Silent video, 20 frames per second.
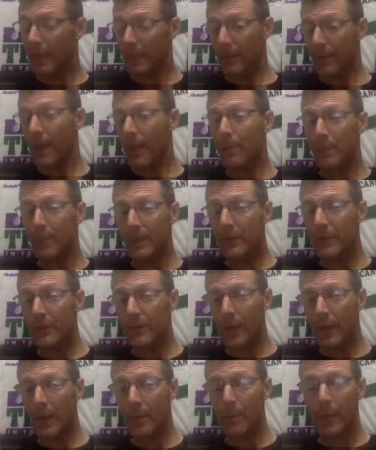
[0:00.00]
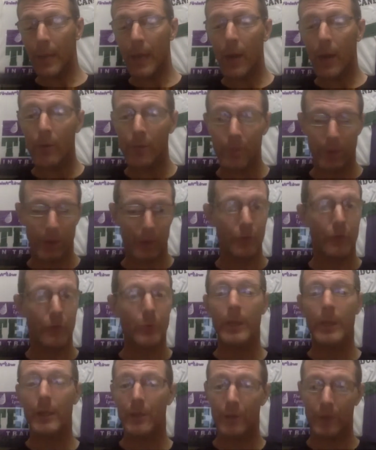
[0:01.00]
That being said, power
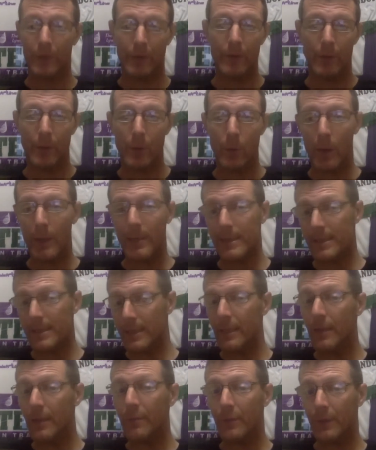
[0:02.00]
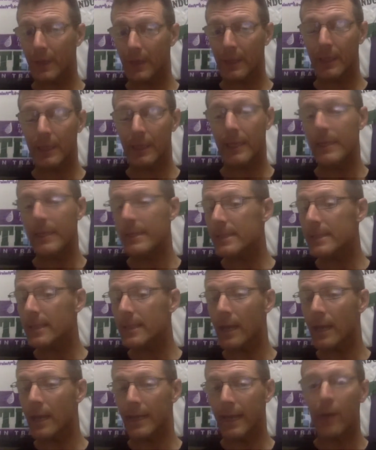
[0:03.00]
fluctuates quite significantly
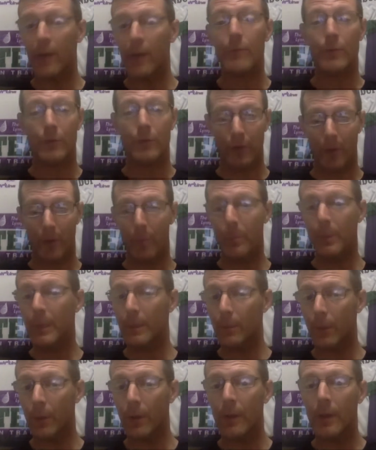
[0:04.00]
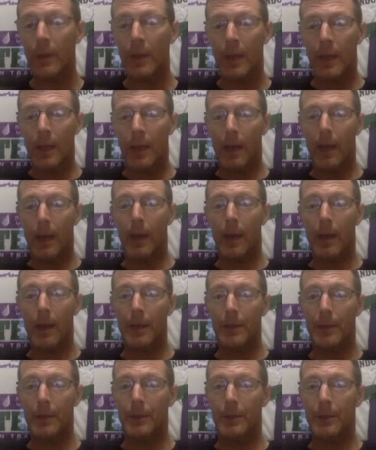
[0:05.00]
inside and out for some people.
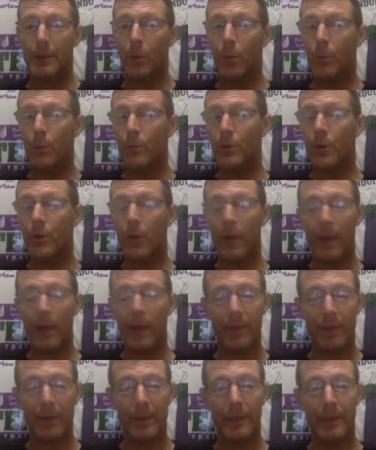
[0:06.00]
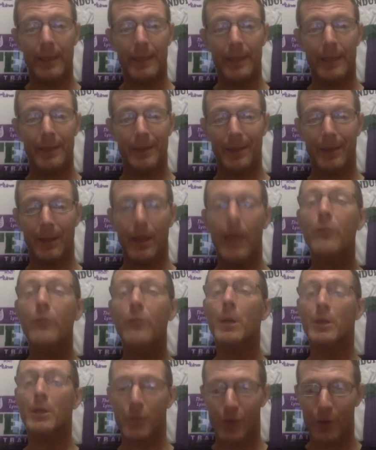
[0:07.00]
You don't have as
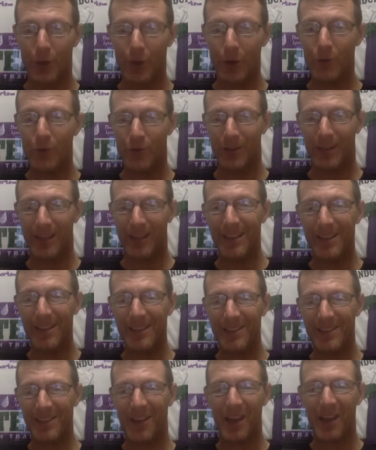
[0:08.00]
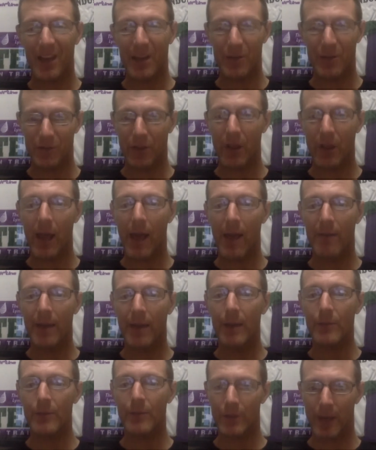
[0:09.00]
much inertia inside as you'll have
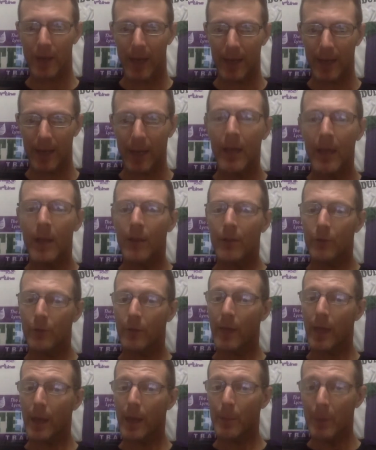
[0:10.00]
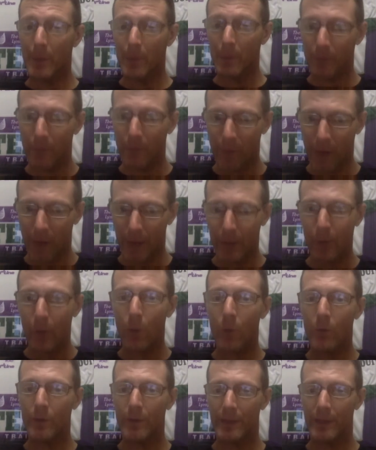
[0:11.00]
outside. So a lot of people find
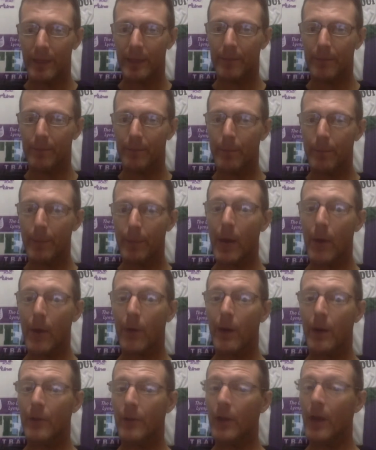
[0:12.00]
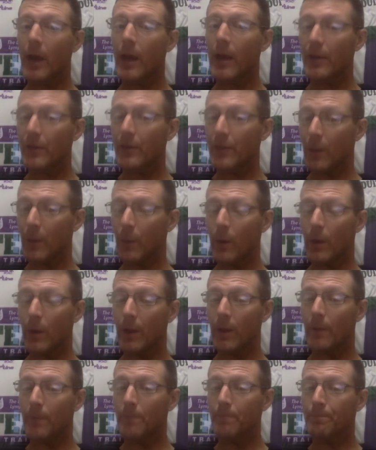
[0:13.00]
holding power as high as they
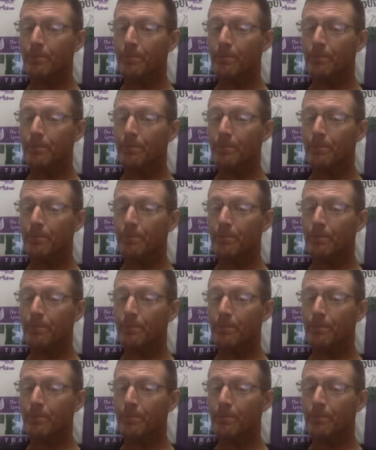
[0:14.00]
will